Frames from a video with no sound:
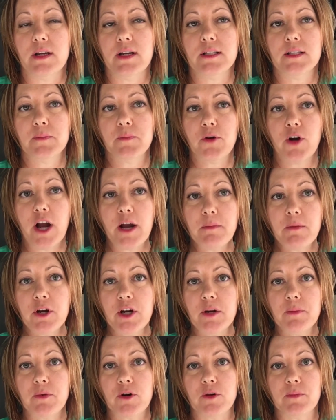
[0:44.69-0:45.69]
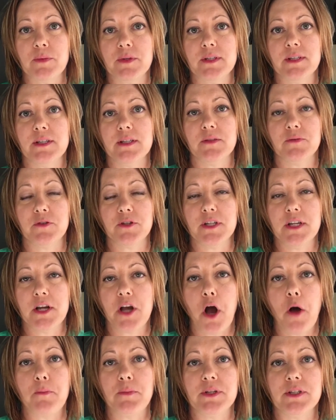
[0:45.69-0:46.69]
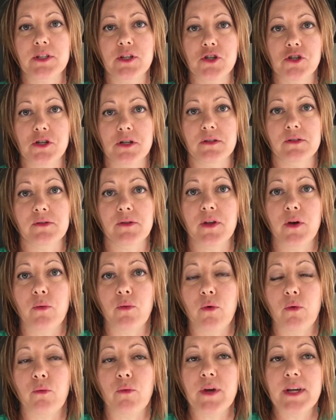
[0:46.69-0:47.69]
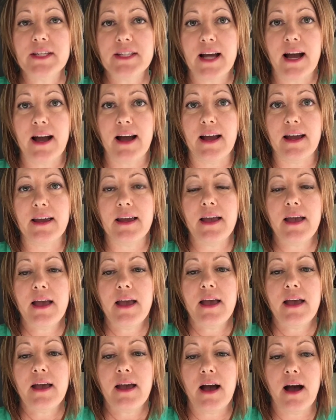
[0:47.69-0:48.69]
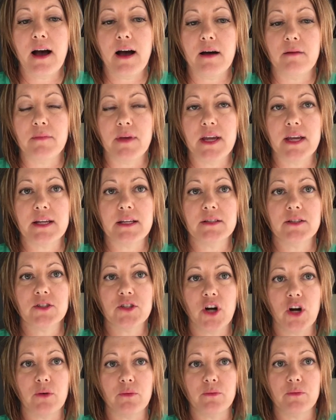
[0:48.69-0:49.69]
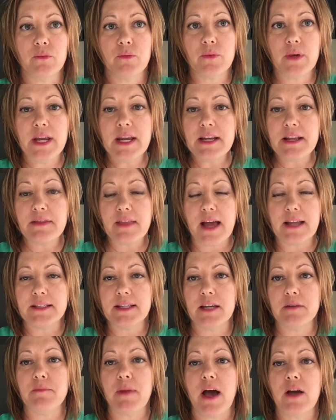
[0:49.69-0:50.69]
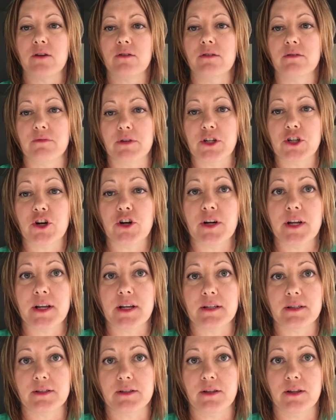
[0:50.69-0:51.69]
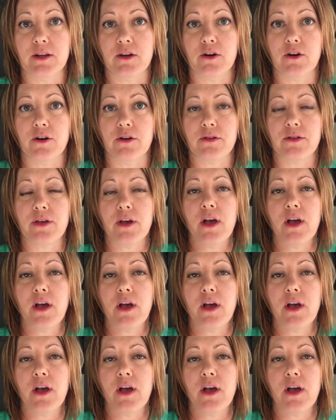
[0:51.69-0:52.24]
Its primary purpose is for decomposition, so that when we die, it can start eating that dead matter and returning us to the earth.